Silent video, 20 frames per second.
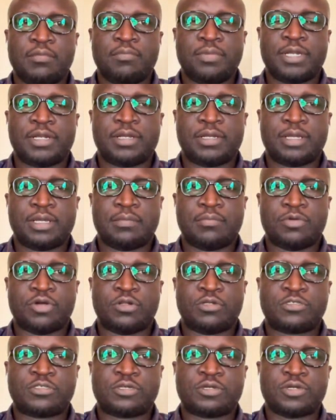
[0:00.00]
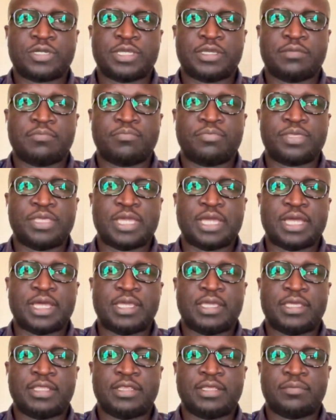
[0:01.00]
But I'm also a
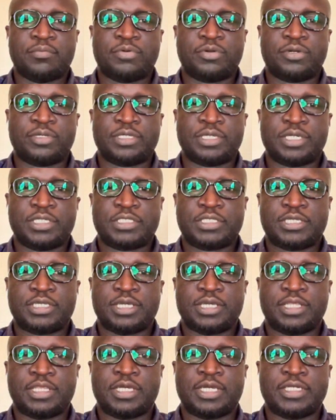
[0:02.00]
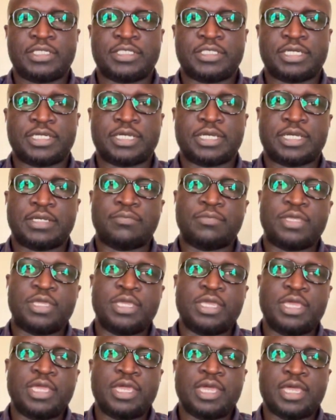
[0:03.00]
PI in the project that
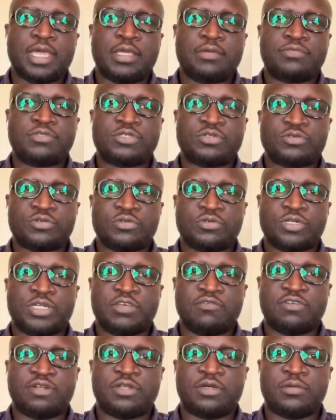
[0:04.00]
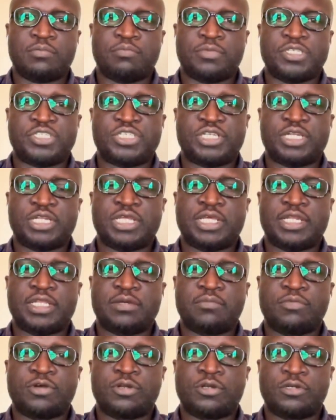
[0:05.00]
aims to develop machine
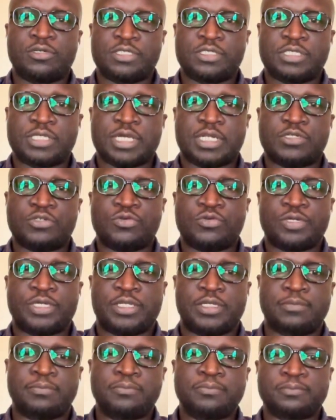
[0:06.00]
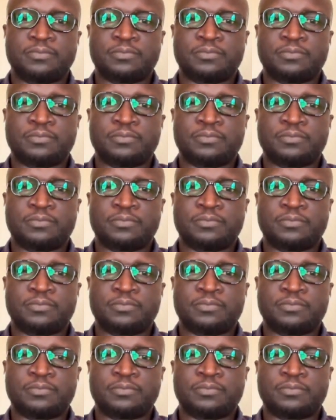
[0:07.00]
learning models that will